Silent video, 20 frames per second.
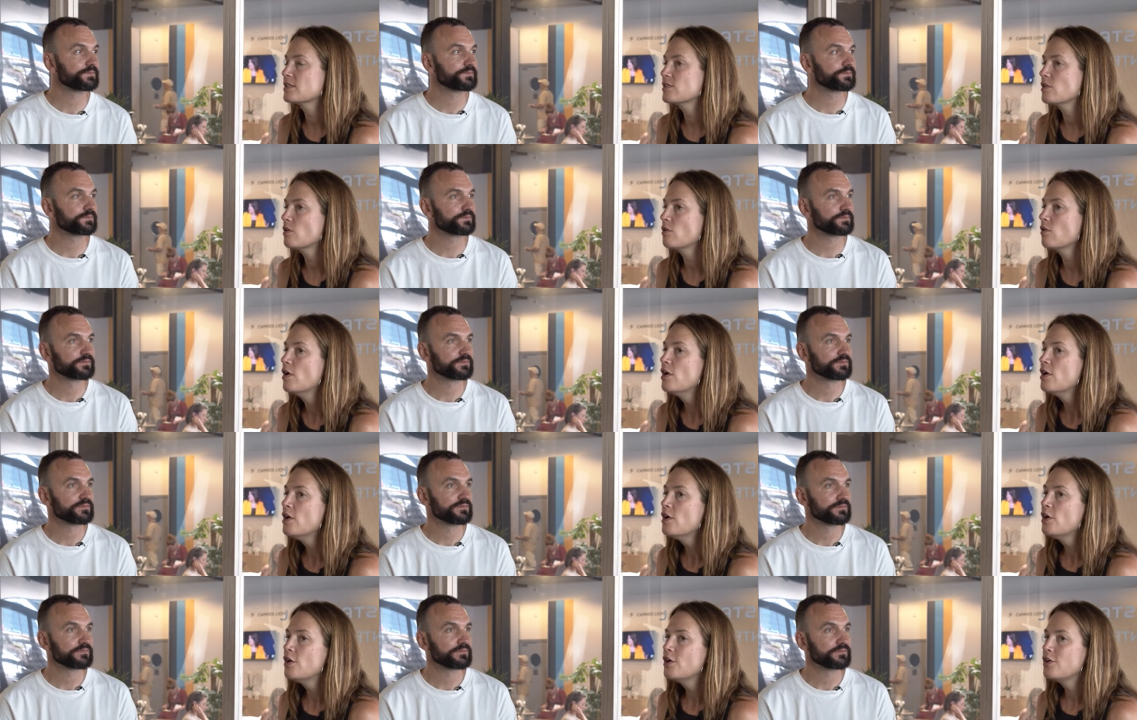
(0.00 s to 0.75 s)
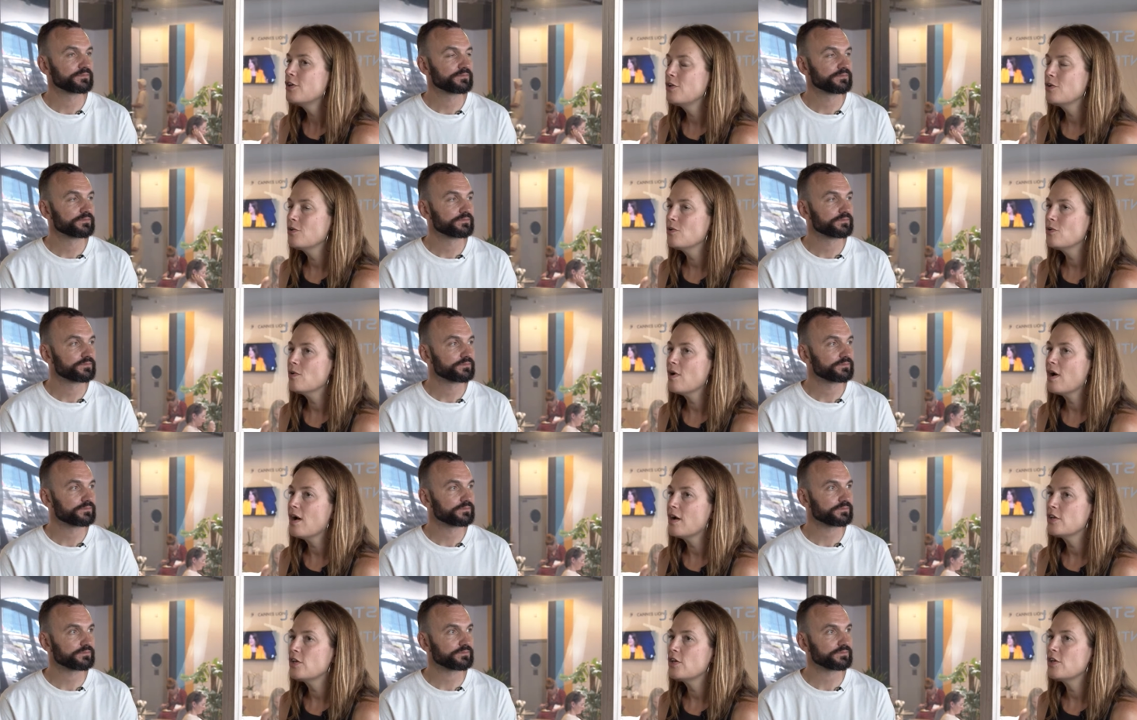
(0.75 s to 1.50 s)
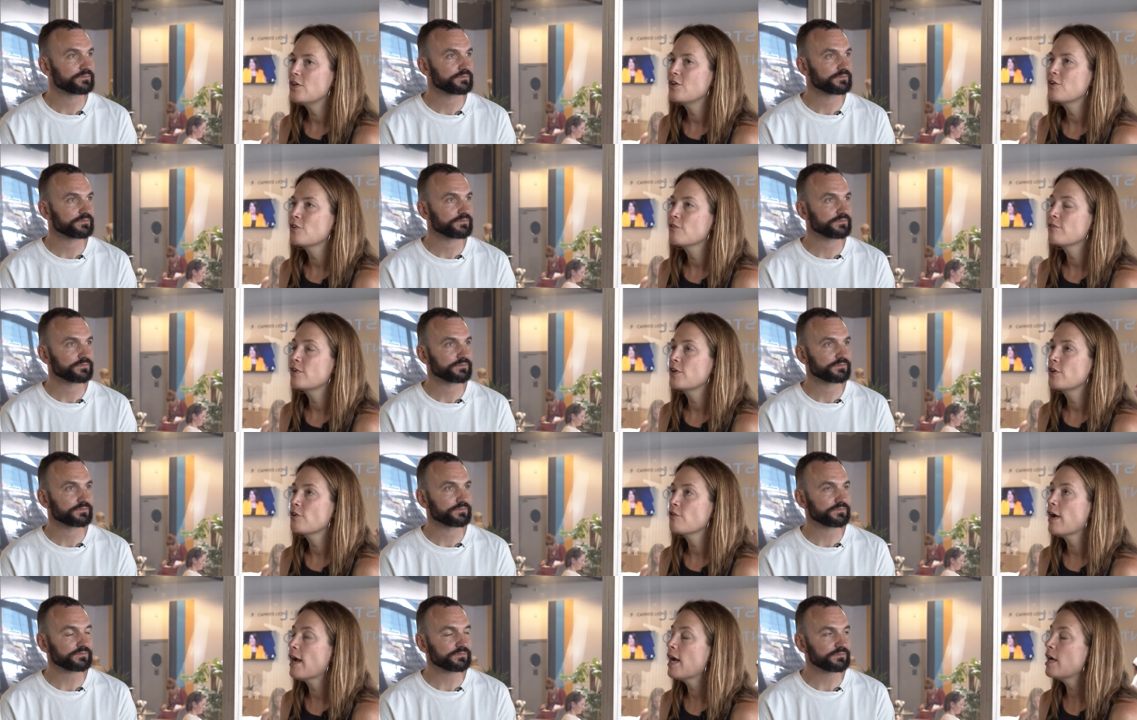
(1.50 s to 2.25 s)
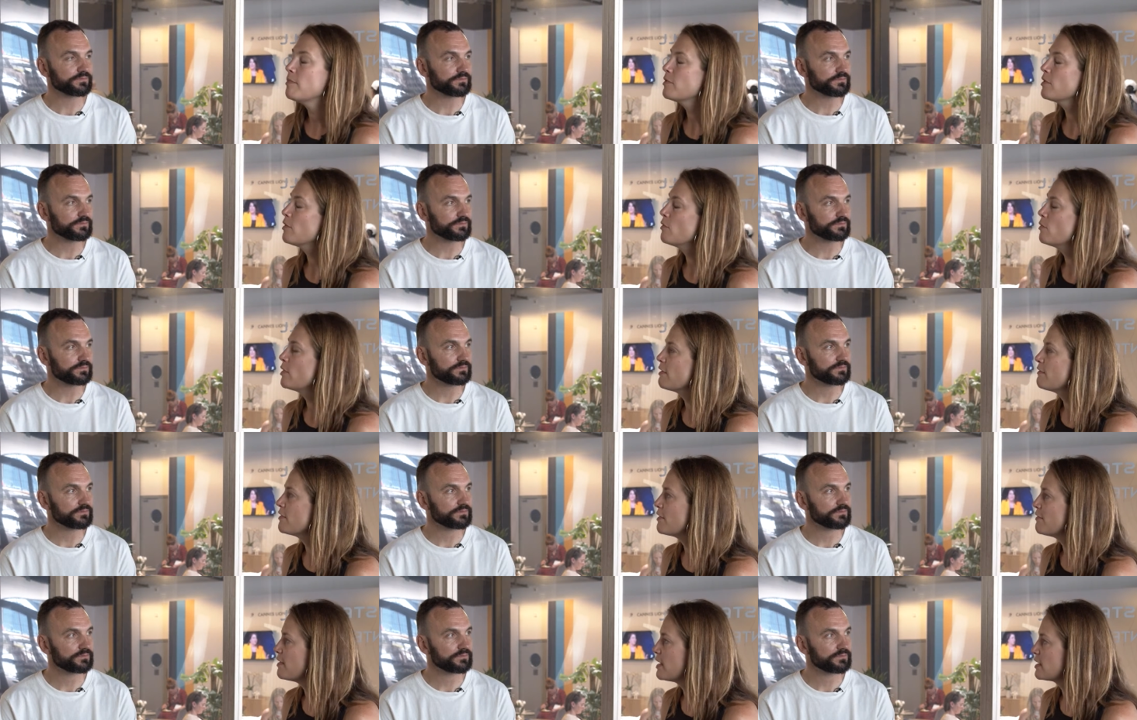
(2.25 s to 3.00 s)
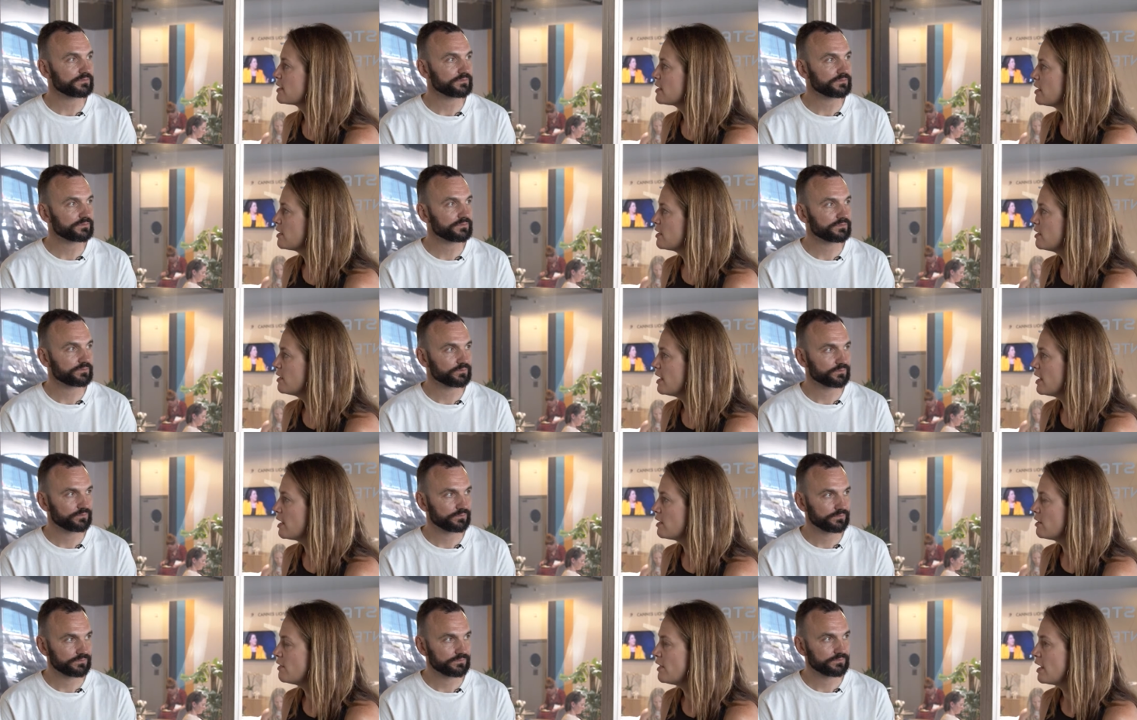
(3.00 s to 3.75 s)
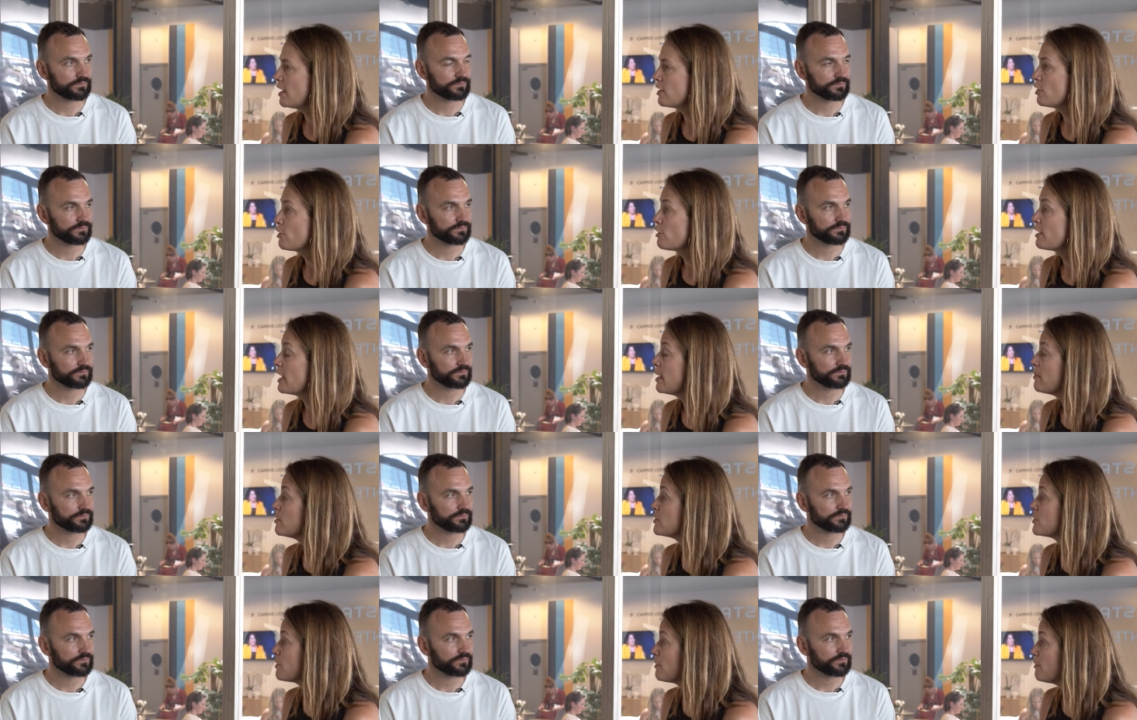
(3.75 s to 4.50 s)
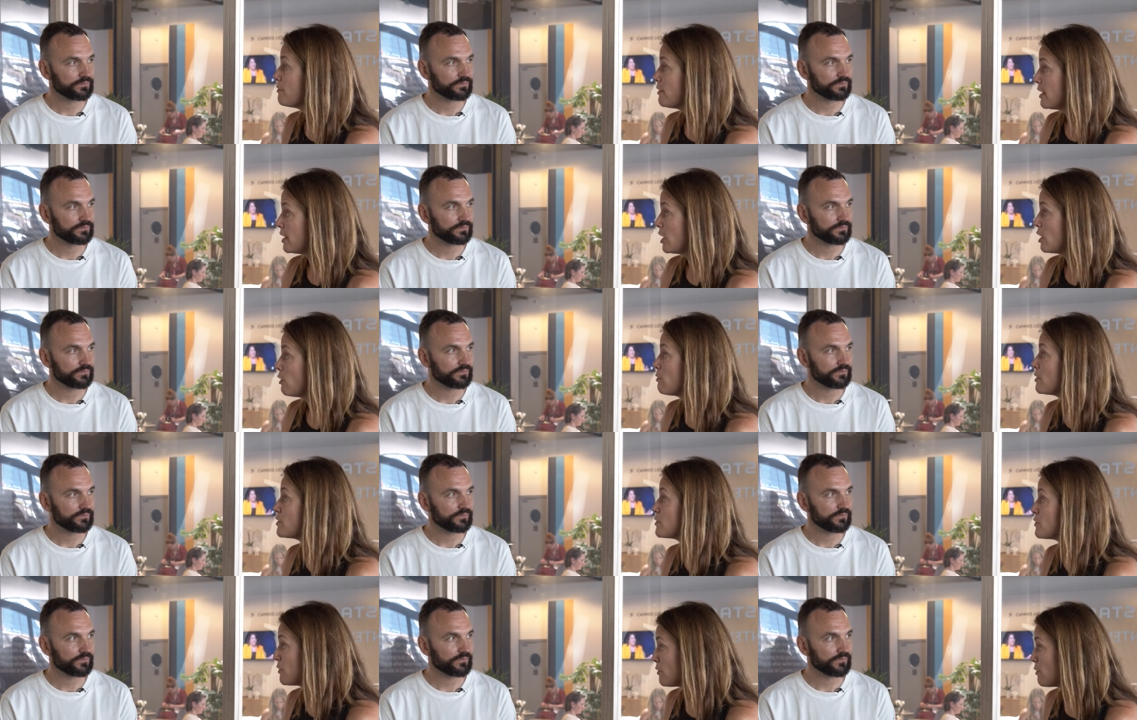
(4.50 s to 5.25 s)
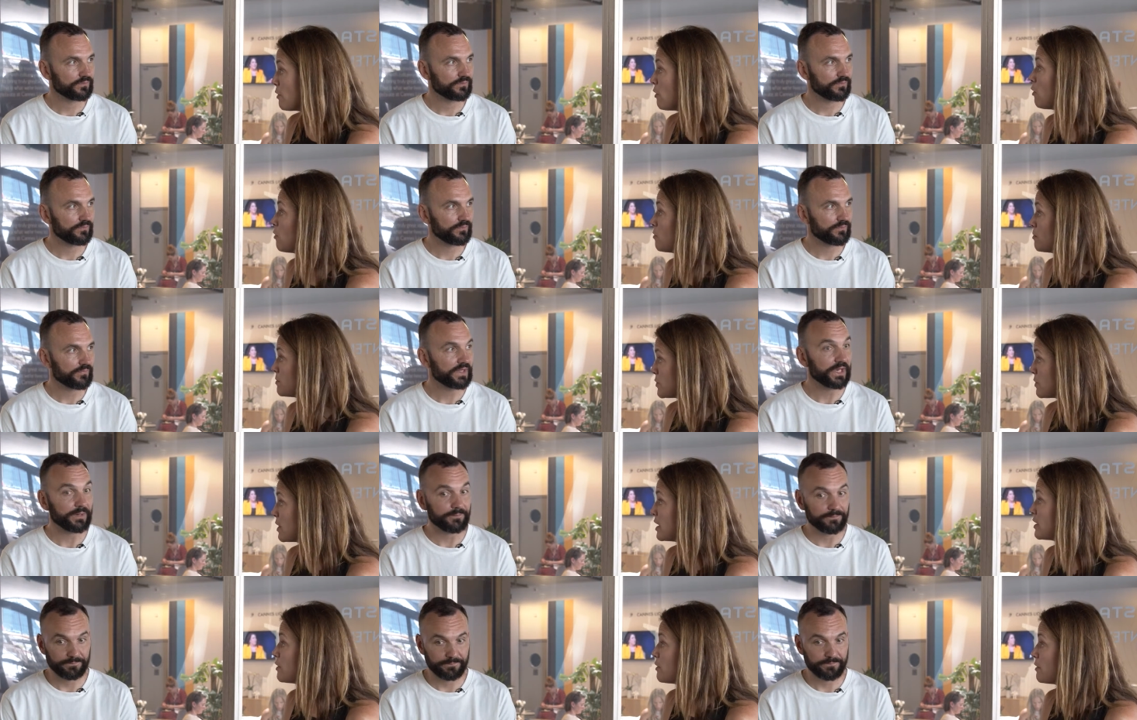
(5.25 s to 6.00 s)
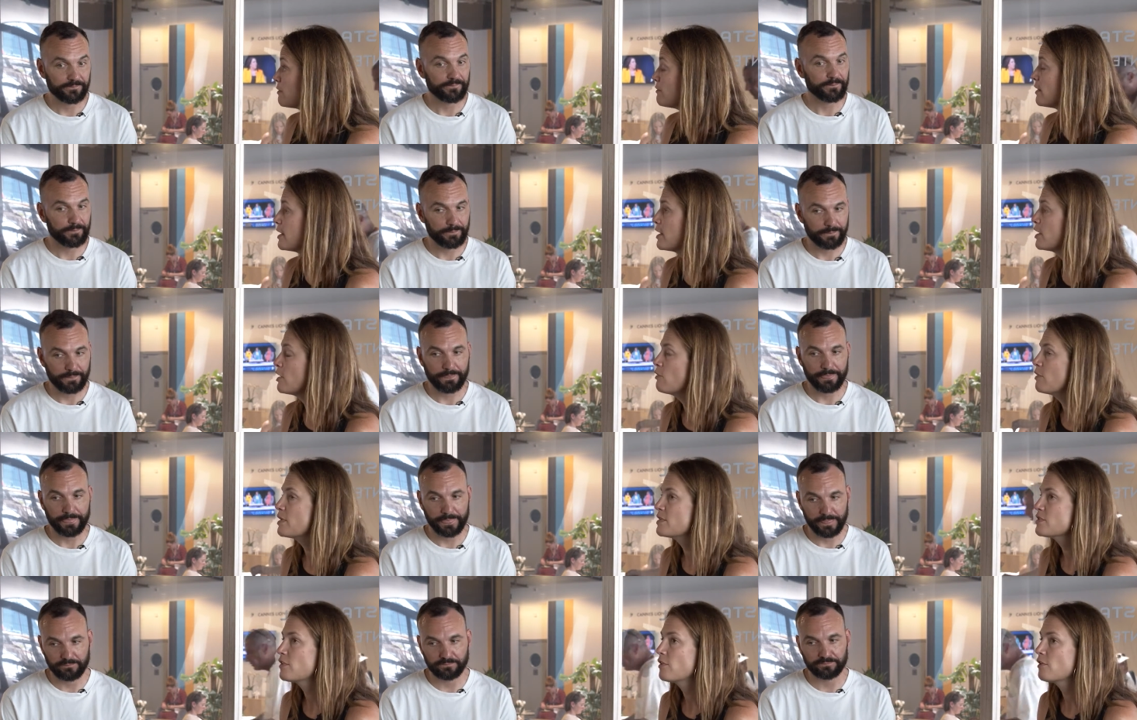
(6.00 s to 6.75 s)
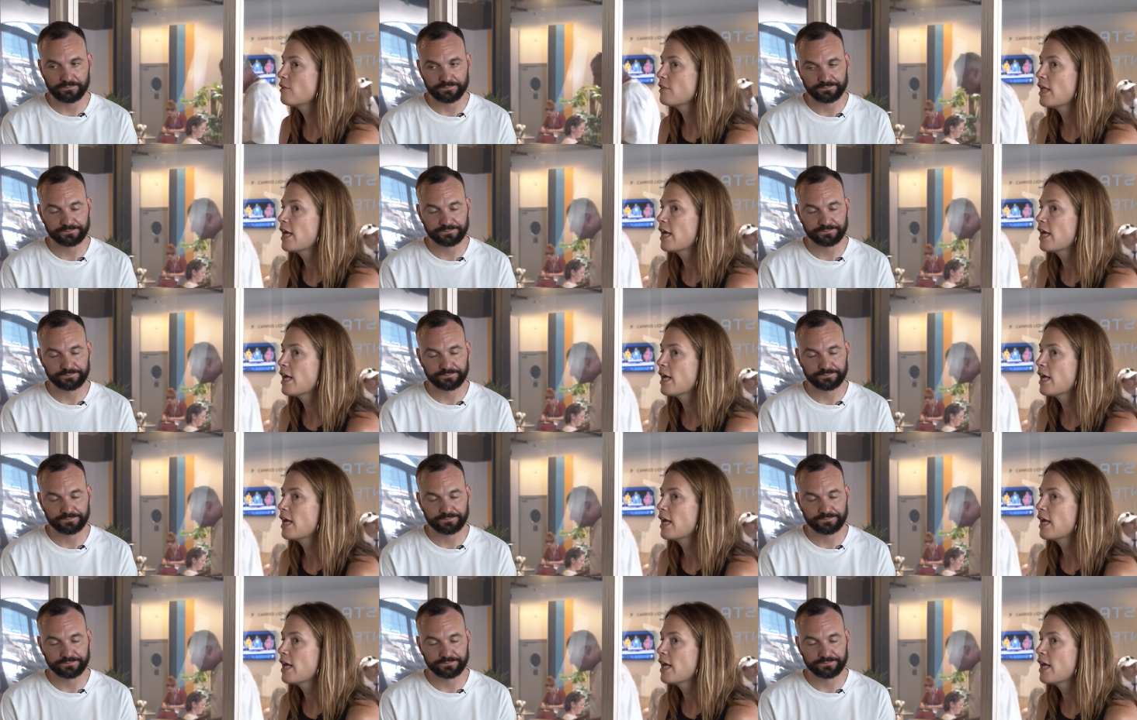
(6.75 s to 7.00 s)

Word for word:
Speaker 1: So you you're, you're hyper aware of the fact that, that that your gamers are inviting you into their homes, right? They're inviting you into their